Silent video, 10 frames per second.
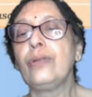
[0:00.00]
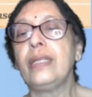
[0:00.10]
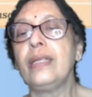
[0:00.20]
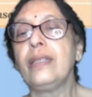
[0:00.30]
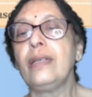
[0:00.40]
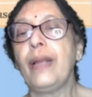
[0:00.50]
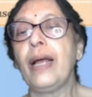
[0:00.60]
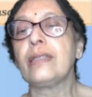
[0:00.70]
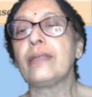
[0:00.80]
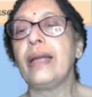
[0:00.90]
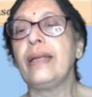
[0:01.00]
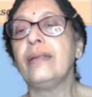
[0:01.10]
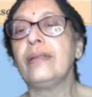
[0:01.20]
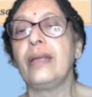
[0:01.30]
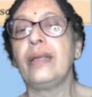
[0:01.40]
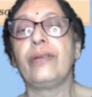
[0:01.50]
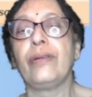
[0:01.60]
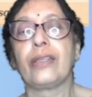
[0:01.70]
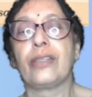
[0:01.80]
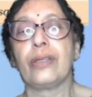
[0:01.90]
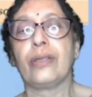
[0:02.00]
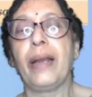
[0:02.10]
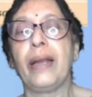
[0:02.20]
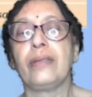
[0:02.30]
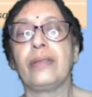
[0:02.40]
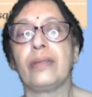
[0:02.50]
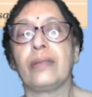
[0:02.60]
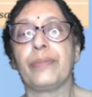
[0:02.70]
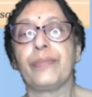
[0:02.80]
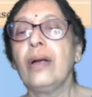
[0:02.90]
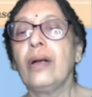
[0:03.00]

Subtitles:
So it is a plus minus interaction, parasitism.